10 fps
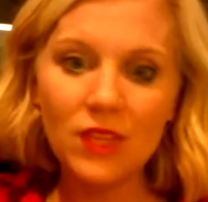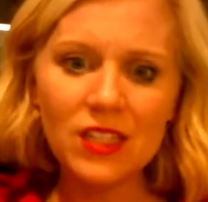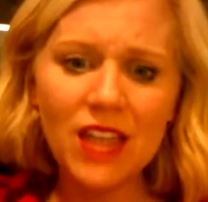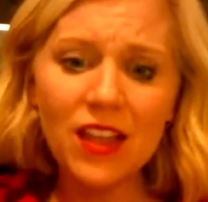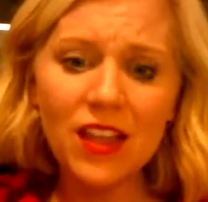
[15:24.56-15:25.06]

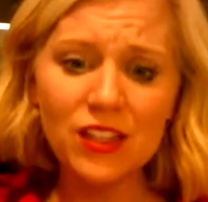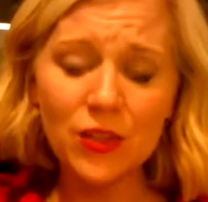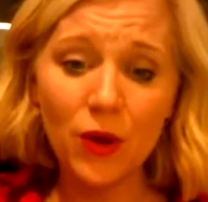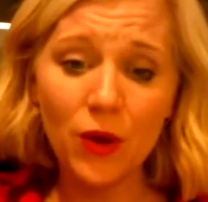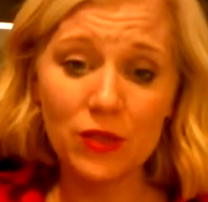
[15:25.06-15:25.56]
Sally
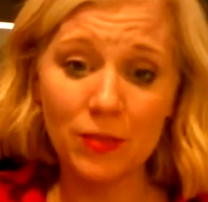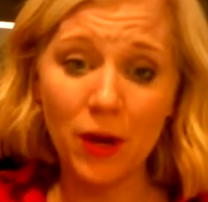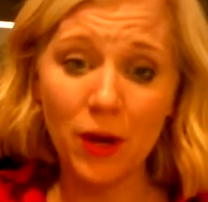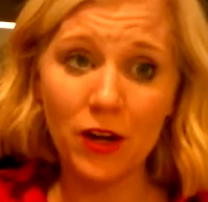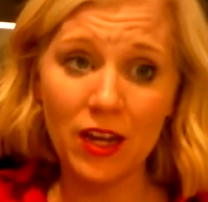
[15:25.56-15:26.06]
Sue hosts a
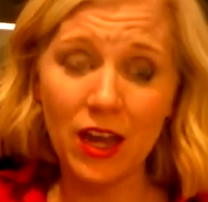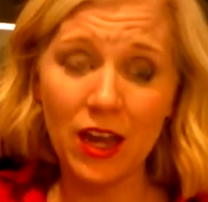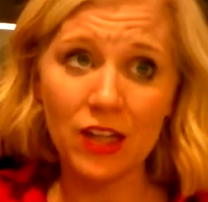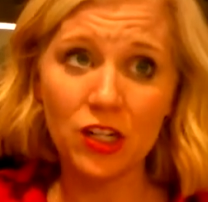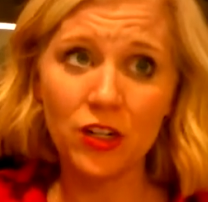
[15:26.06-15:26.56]
party
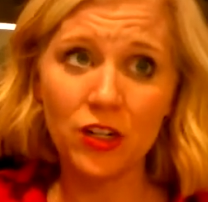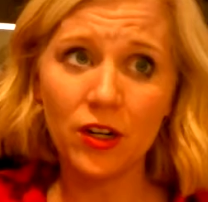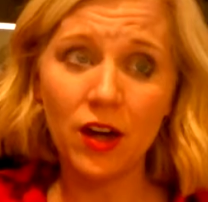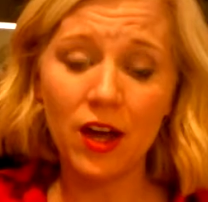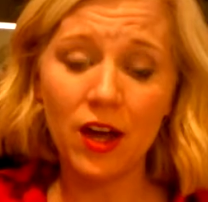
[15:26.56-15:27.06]
and
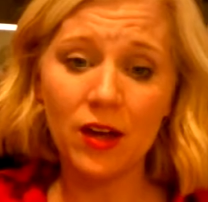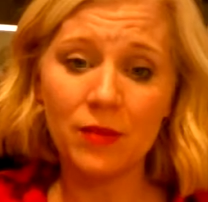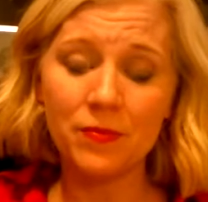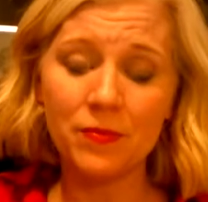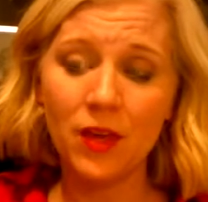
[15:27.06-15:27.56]
her
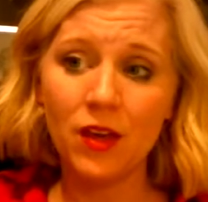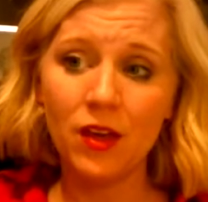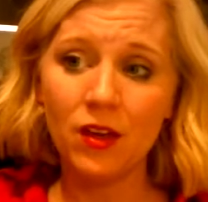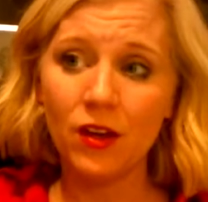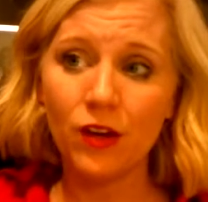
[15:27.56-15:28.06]

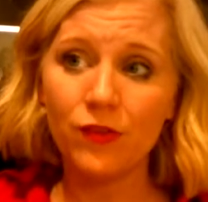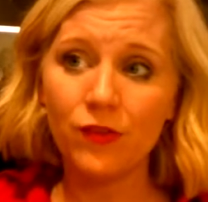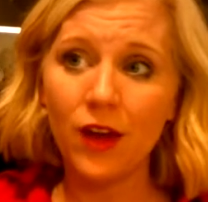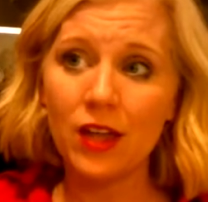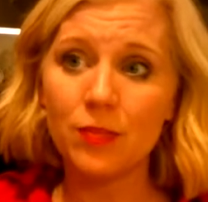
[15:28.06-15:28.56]

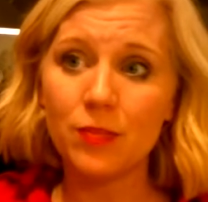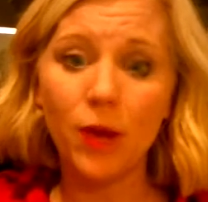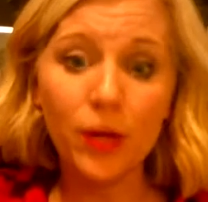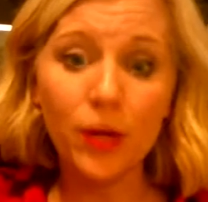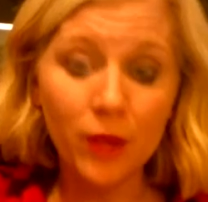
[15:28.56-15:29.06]
friend
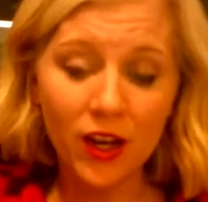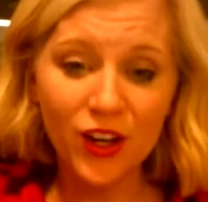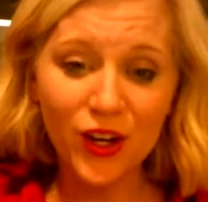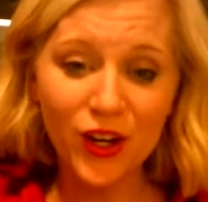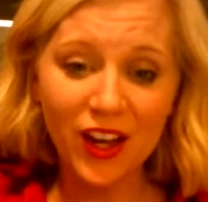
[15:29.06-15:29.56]

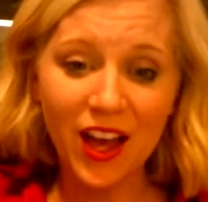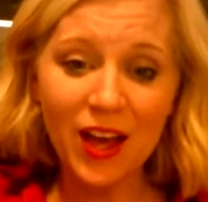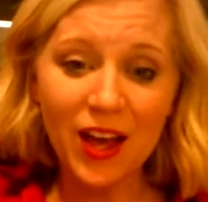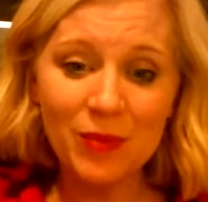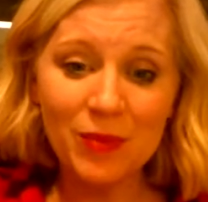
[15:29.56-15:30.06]
Barbara couldn't
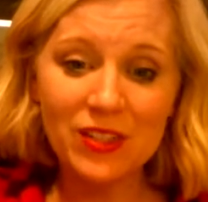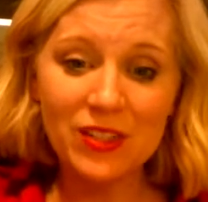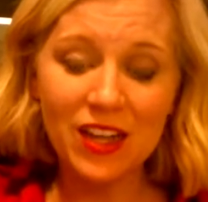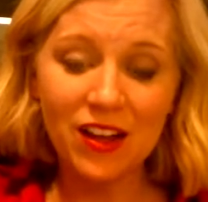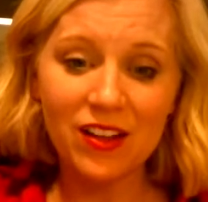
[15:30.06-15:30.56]
come, you can
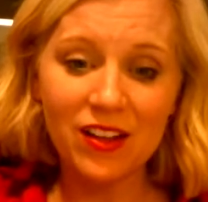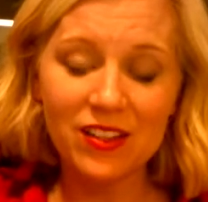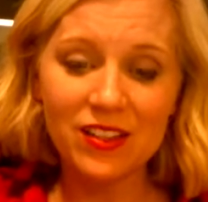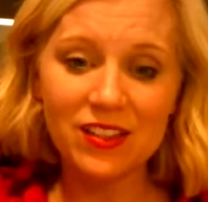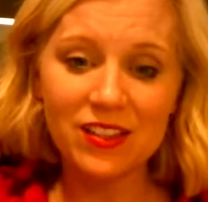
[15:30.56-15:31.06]
tell
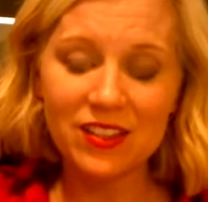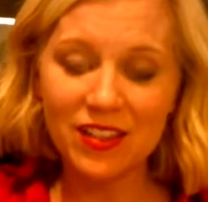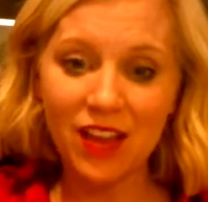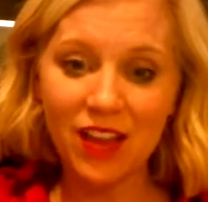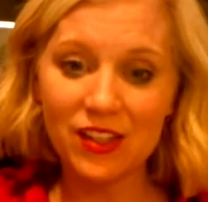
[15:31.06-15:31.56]

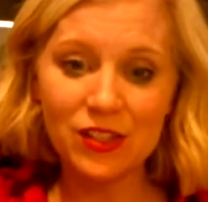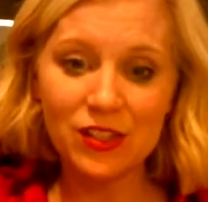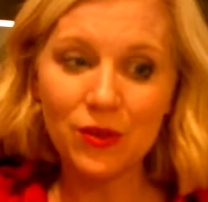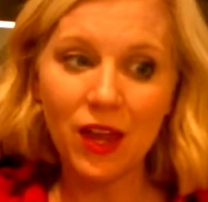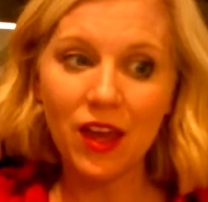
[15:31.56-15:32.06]
Sally
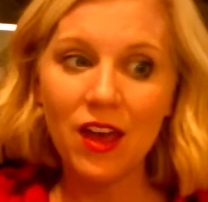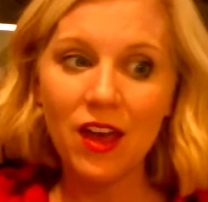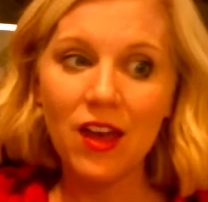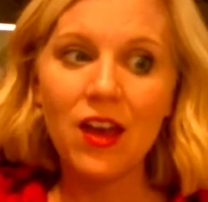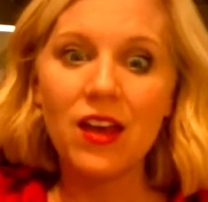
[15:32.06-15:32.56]
Sue, like,
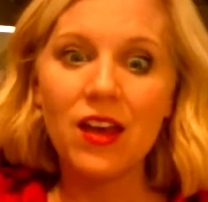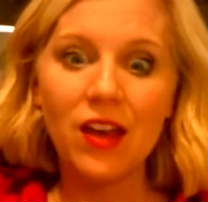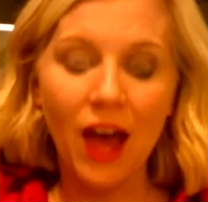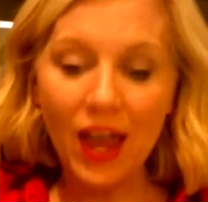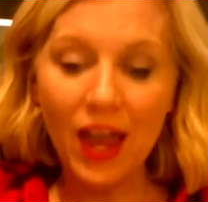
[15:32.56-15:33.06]

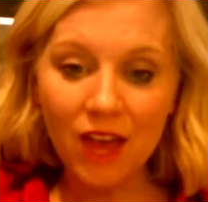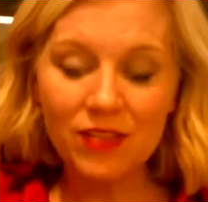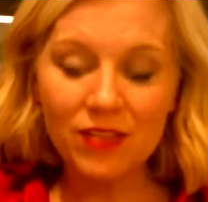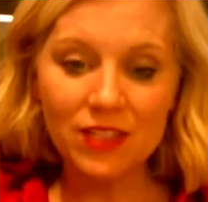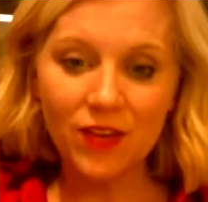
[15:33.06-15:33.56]
I
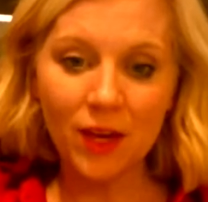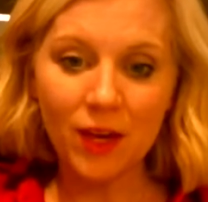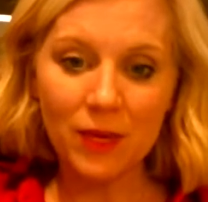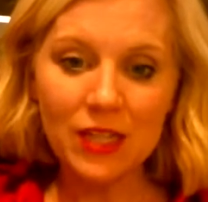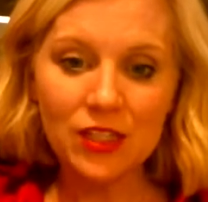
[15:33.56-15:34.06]
have this
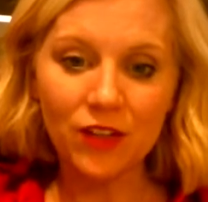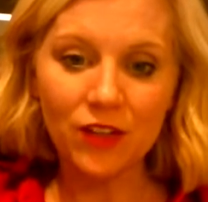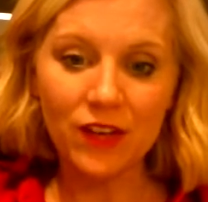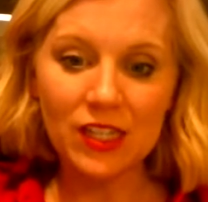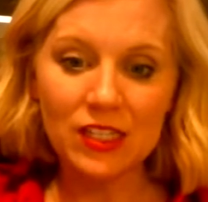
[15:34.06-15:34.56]
VIP
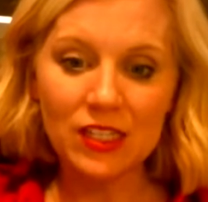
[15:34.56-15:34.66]
service.